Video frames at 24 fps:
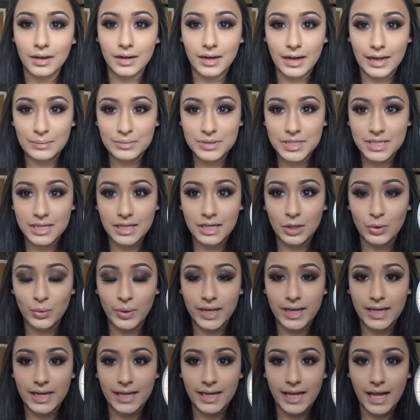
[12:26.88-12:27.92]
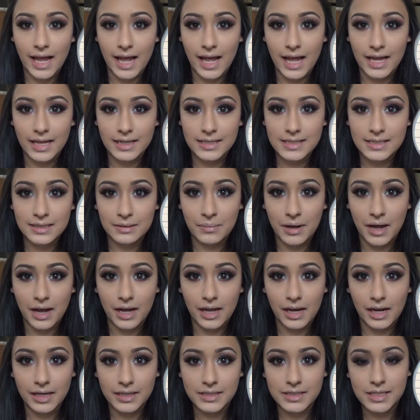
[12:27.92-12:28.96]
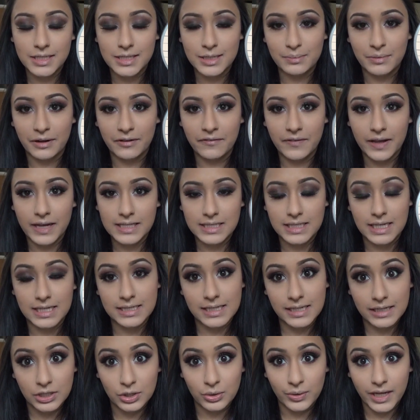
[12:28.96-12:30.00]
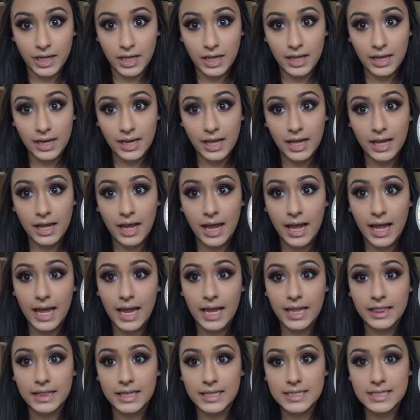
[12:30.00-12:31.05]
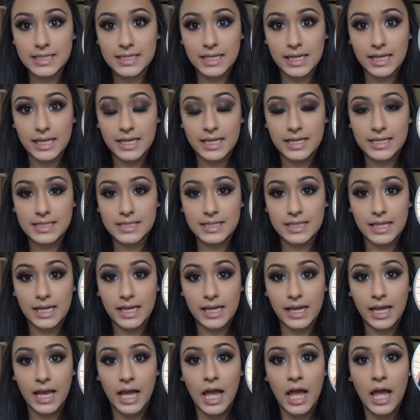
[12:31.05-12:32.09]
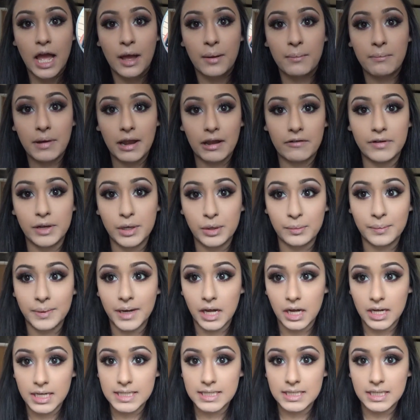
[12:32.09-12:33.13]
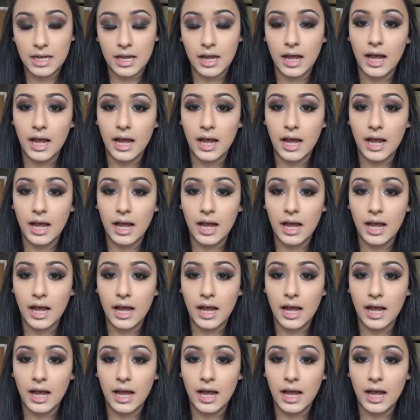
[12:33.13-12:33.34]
Now I'm just going to quickly add some highlighter to my face because I didn't do it earlier, and this is the Mary Luminizer